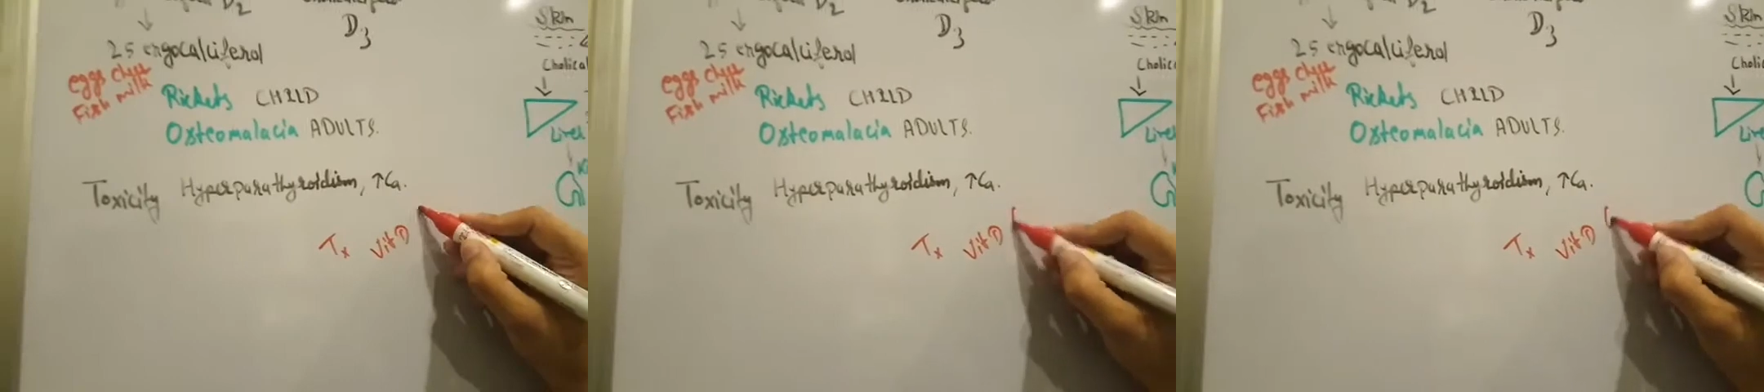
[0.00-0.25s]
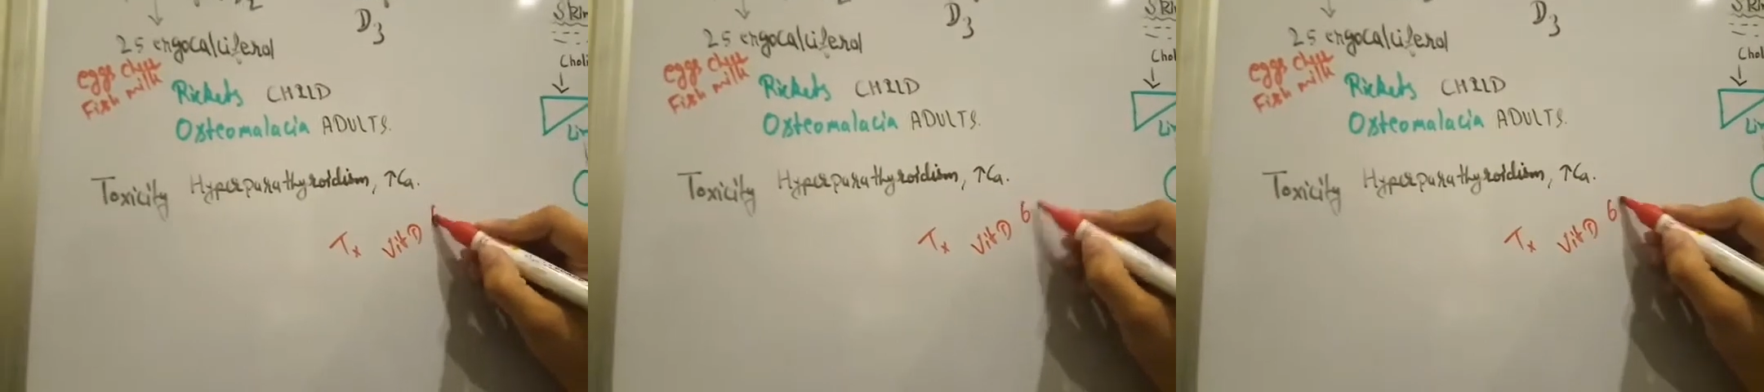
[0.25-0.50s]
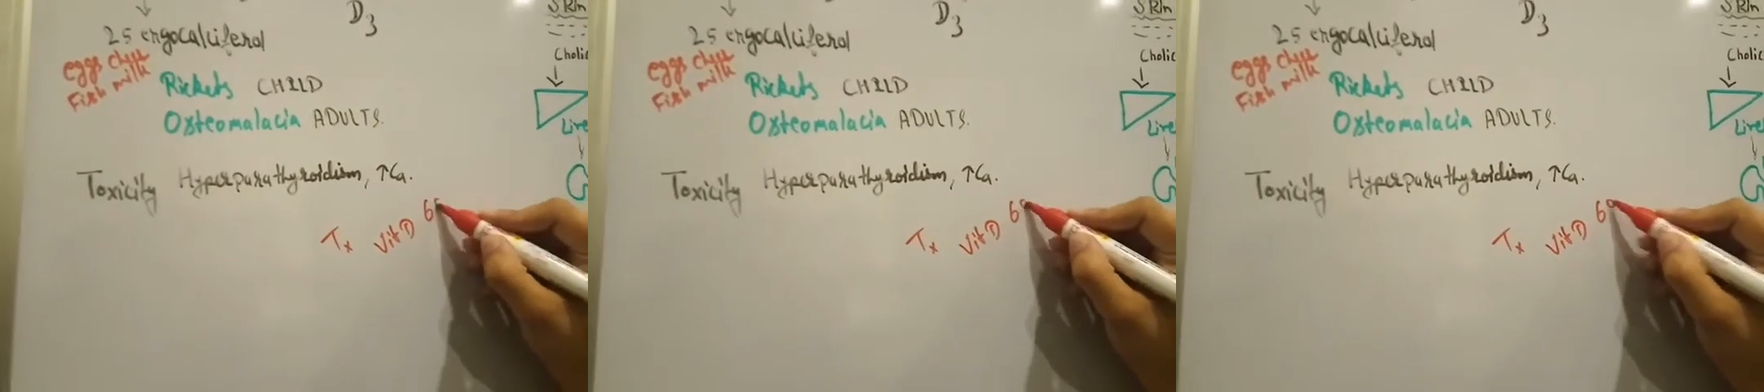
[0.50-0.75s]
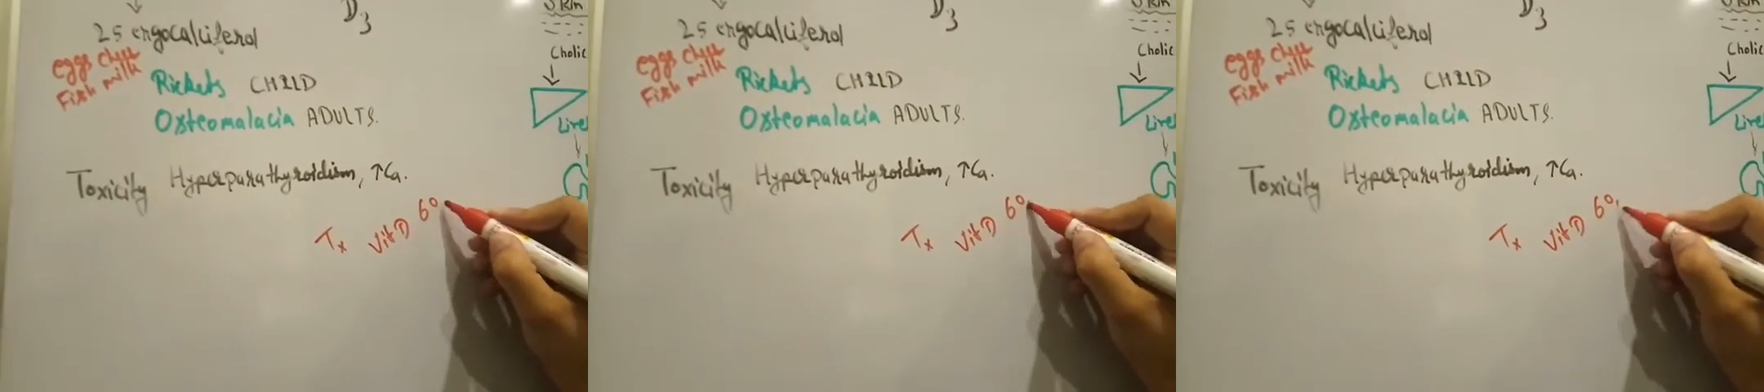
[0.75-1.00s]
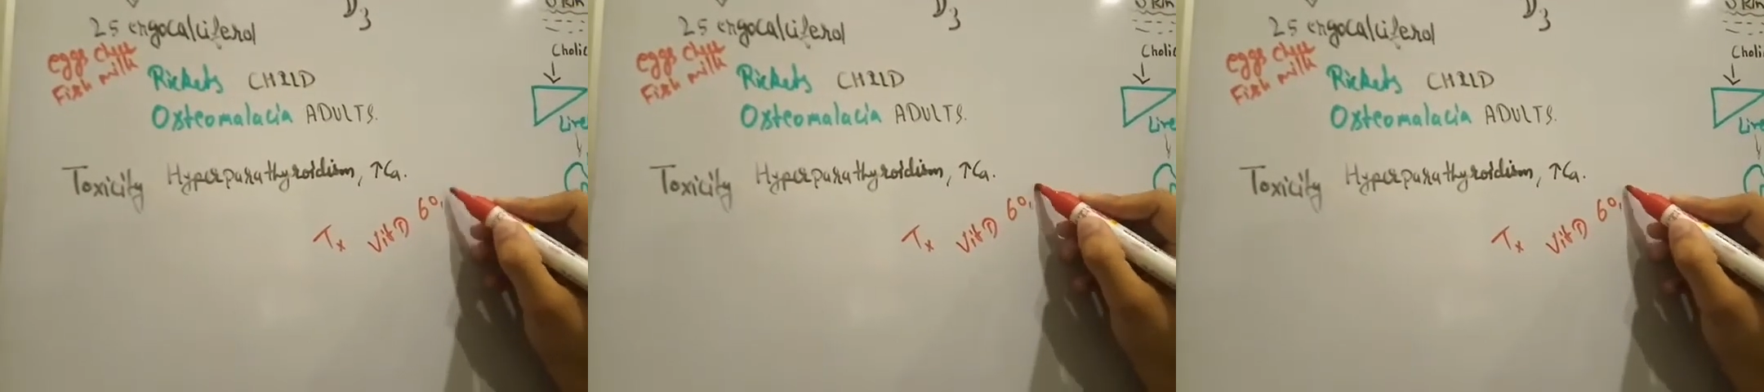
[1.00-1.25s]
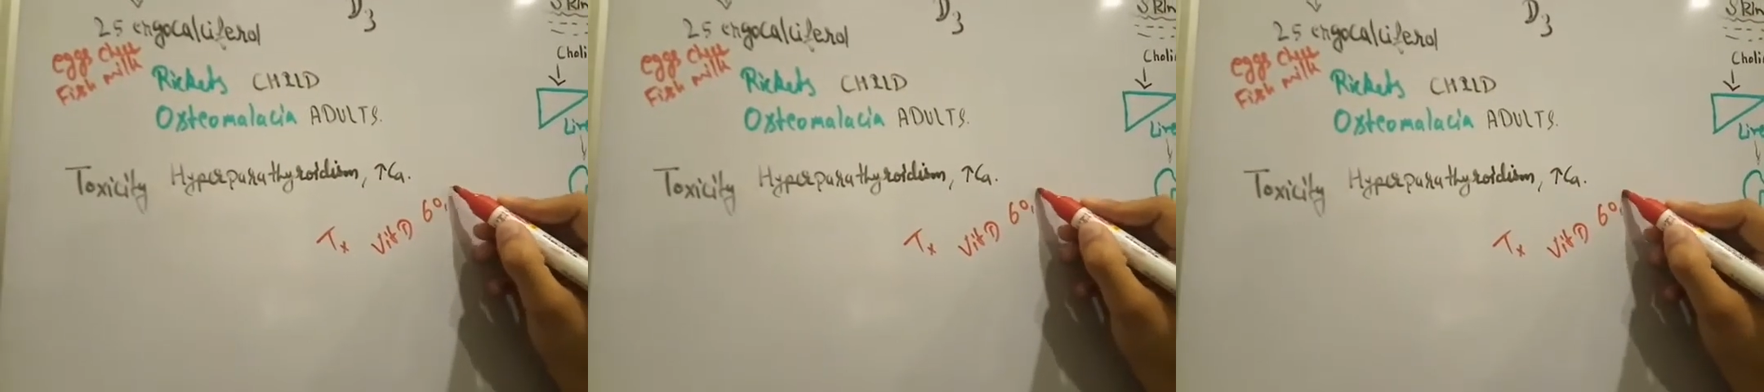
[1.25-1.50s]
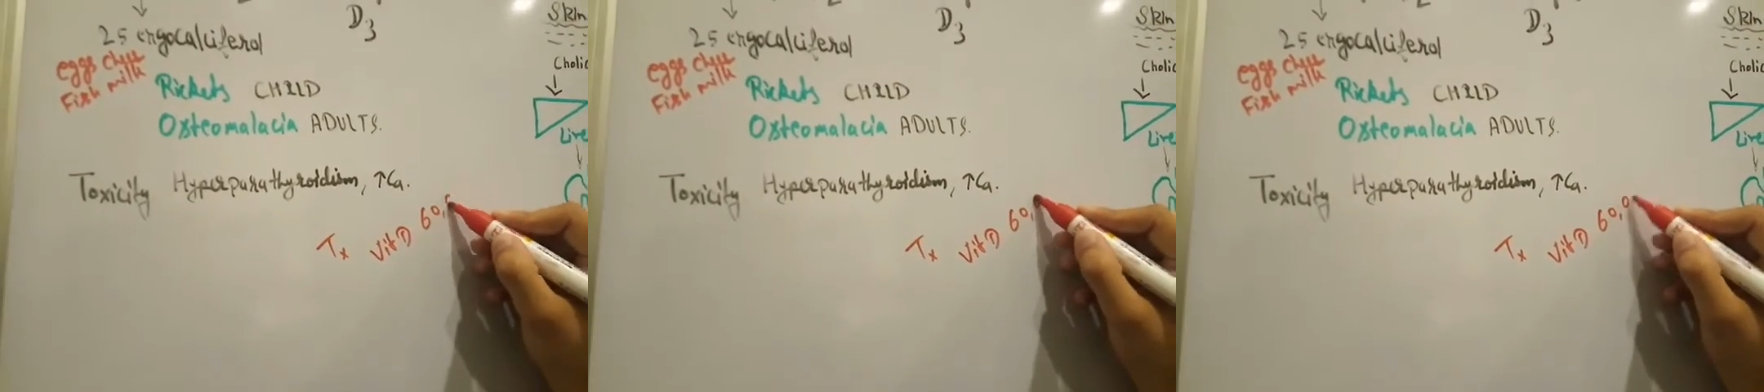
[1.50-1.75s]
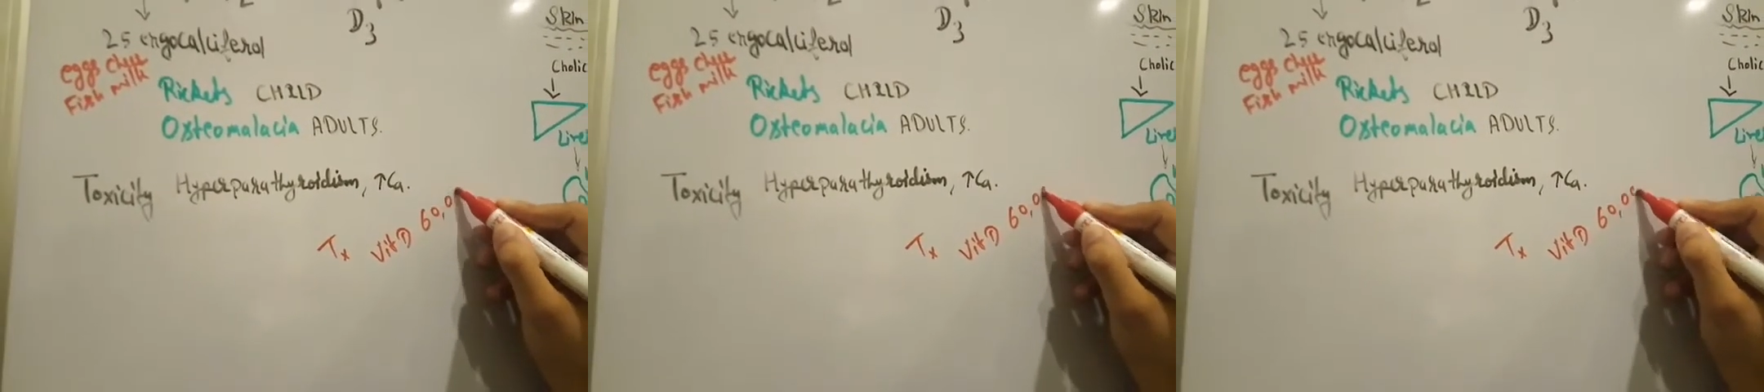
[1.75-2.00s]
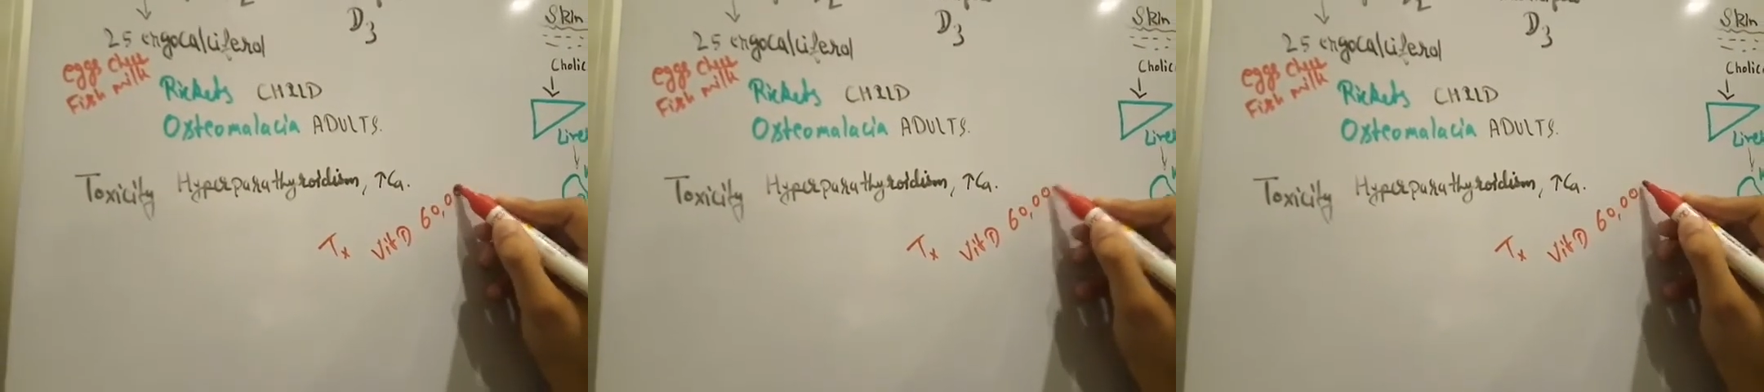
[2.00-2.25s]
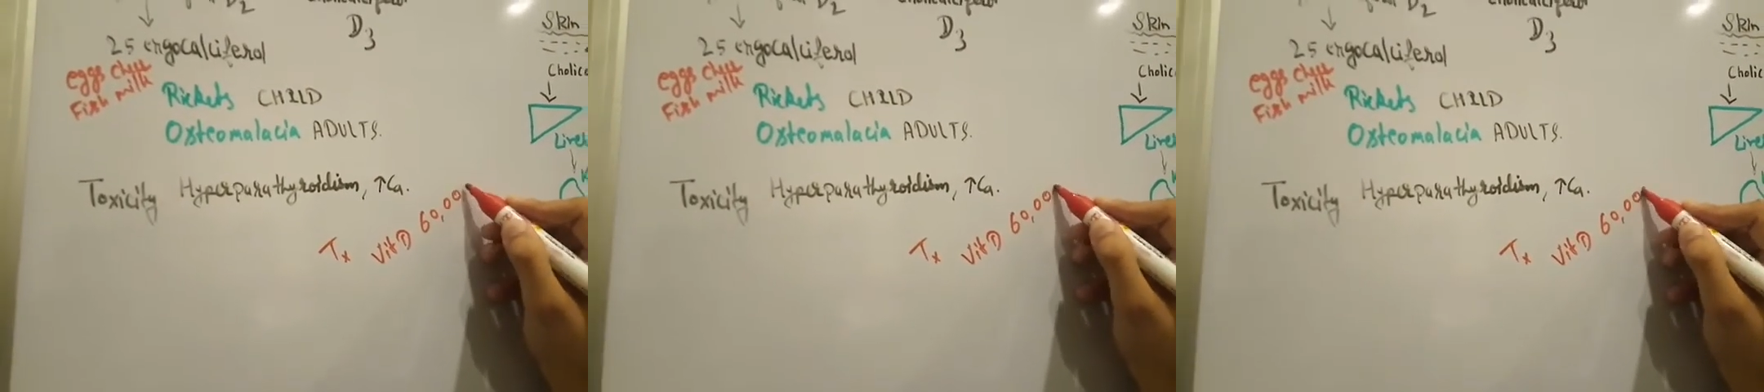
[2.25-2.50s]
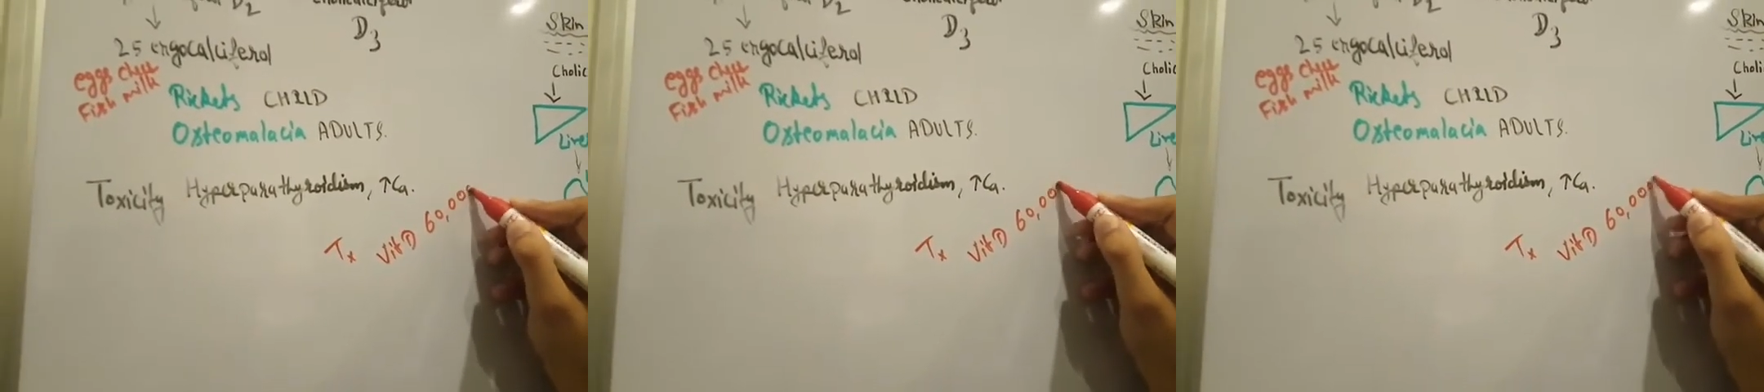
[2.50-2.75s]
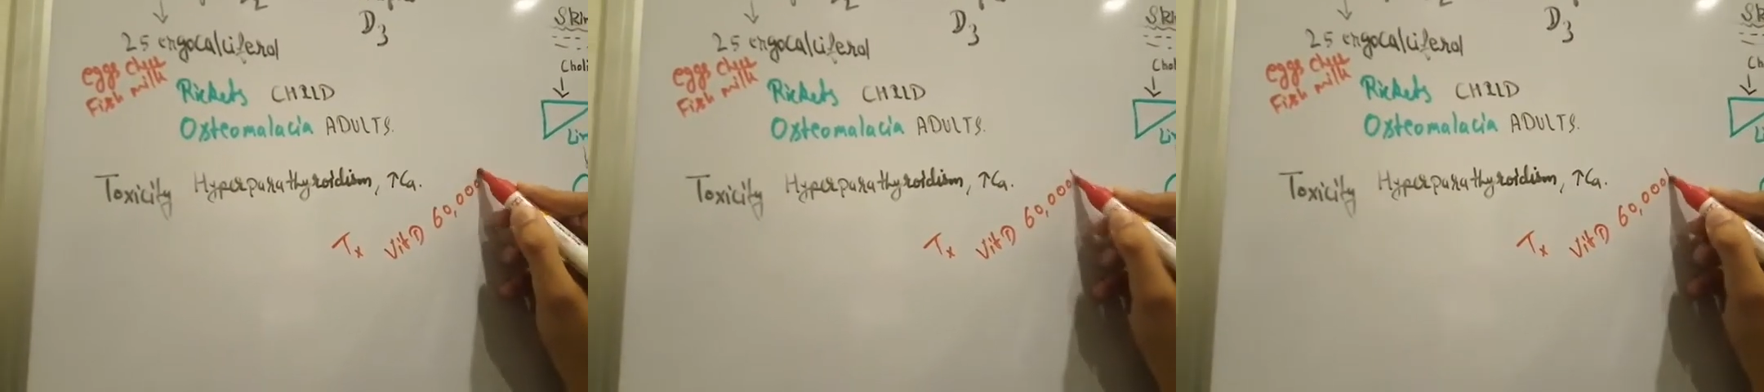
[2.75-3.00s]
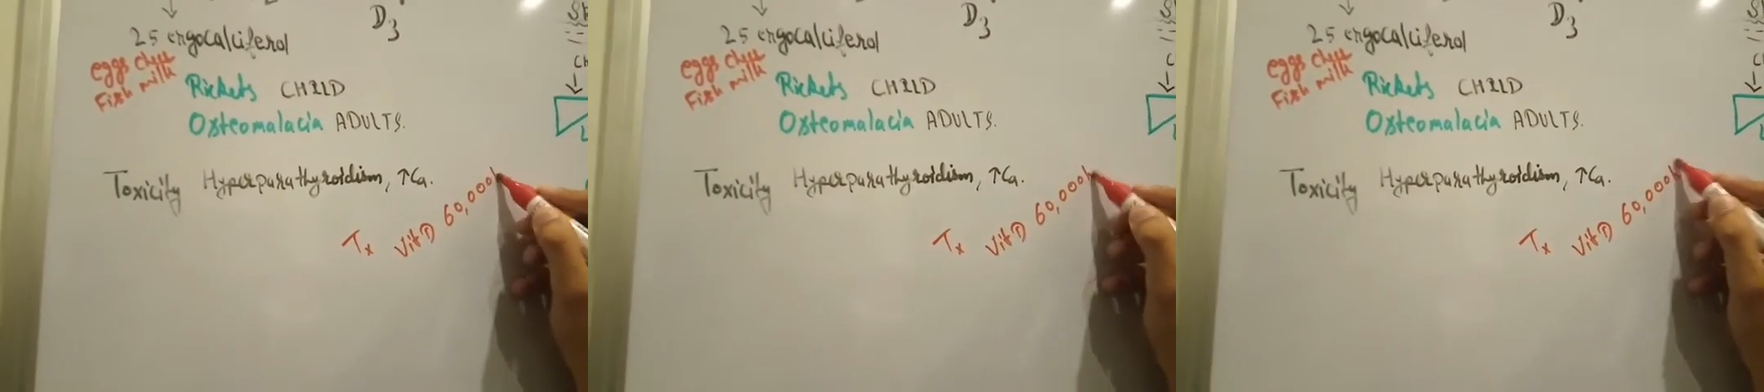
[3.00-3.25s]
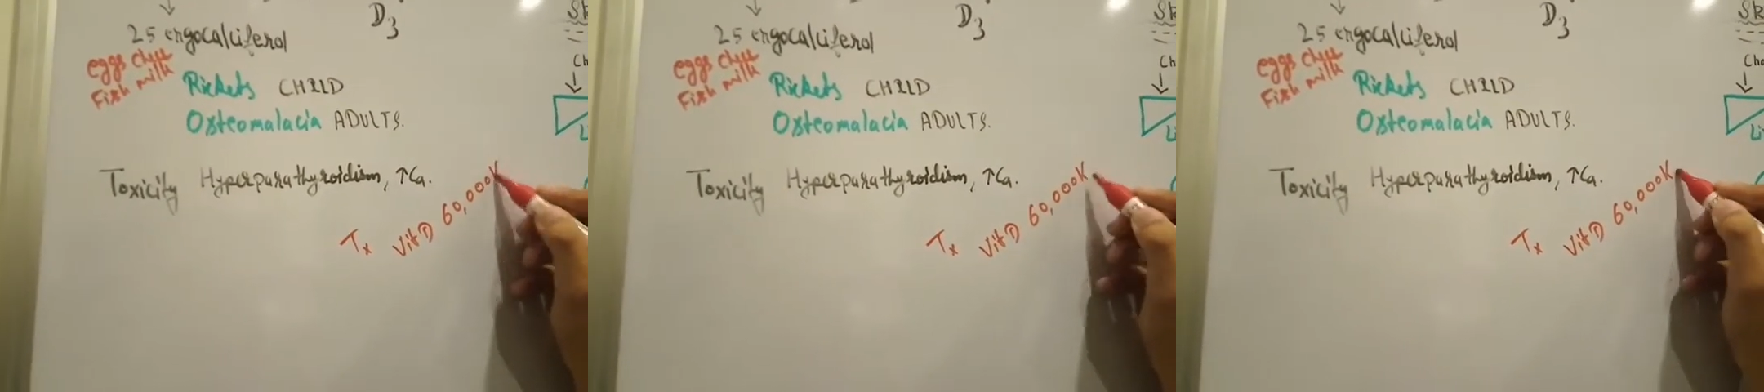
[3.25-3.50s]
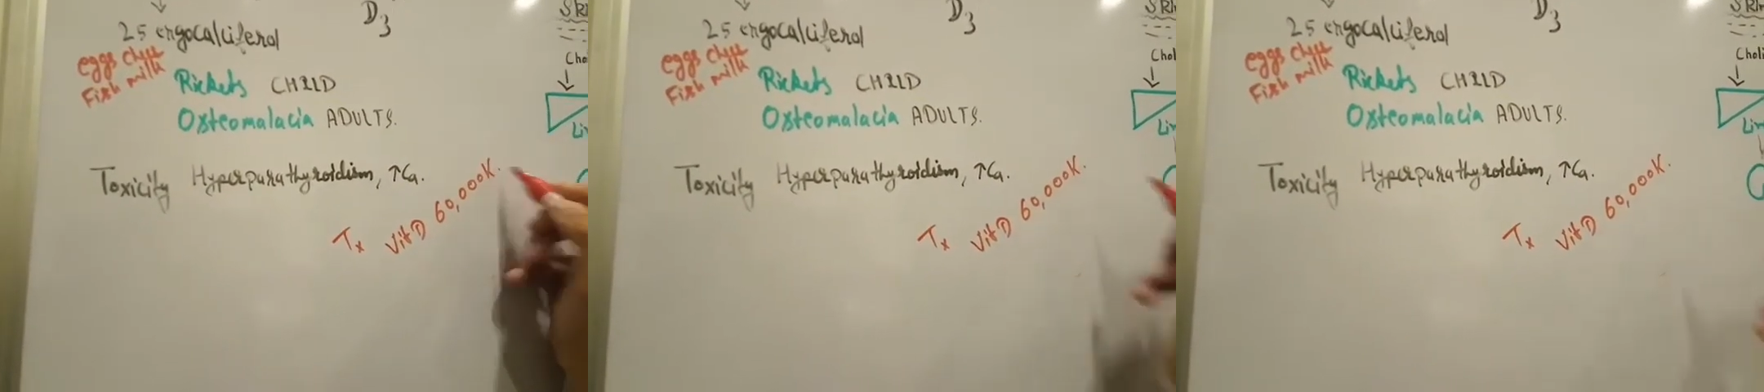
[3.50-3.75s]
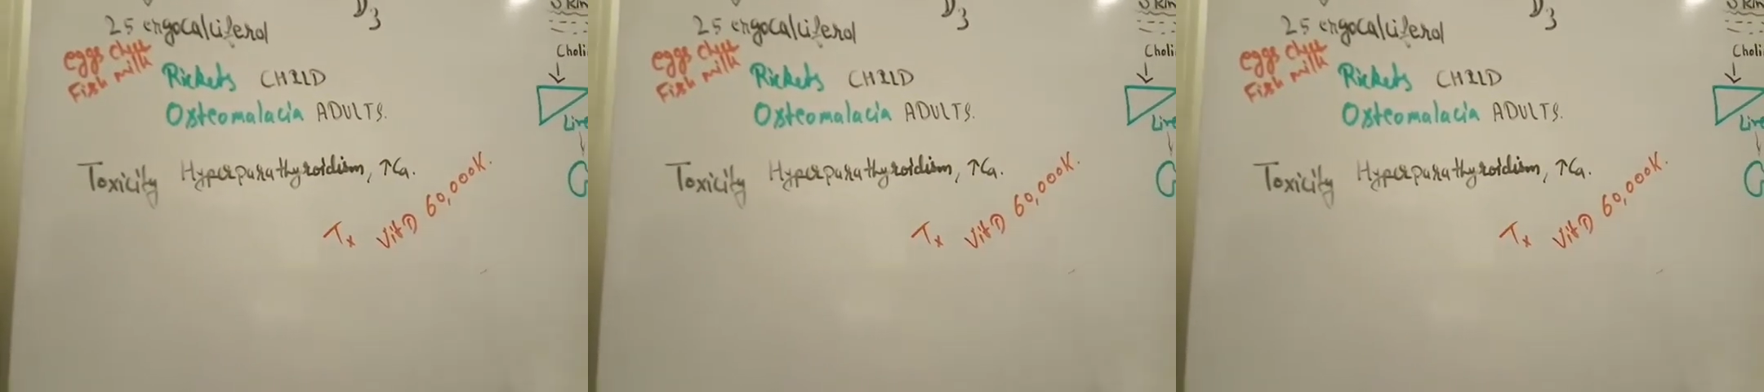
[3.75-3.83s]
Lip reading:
(no speaker visible)